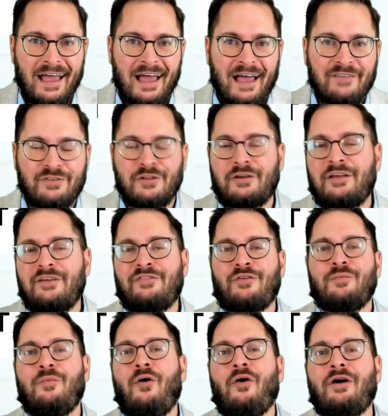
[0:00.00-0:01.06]
If you're looking for
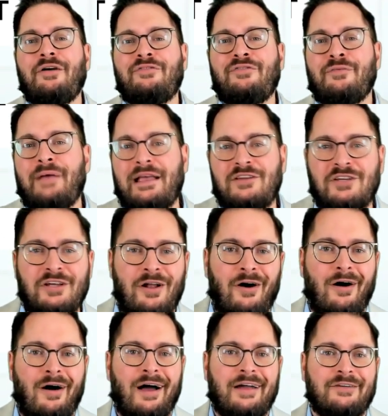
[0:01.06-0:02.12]
more information
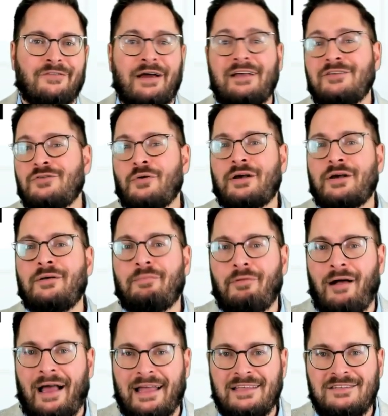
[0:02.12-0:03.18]
on regulatory
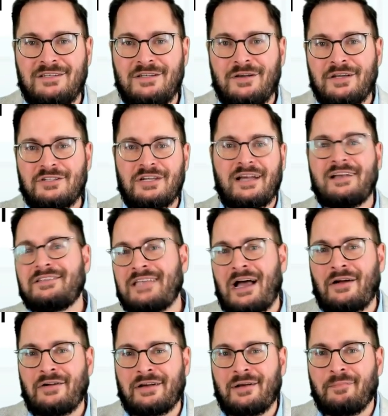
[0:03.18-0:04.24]
compliance, you can check us
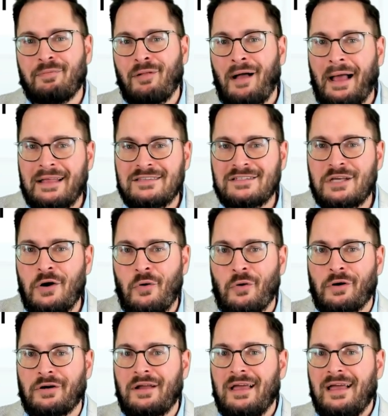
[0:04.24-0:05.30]
out at
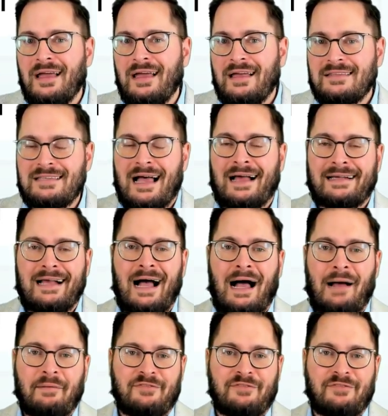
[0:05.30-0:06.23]
compliancecohort.com.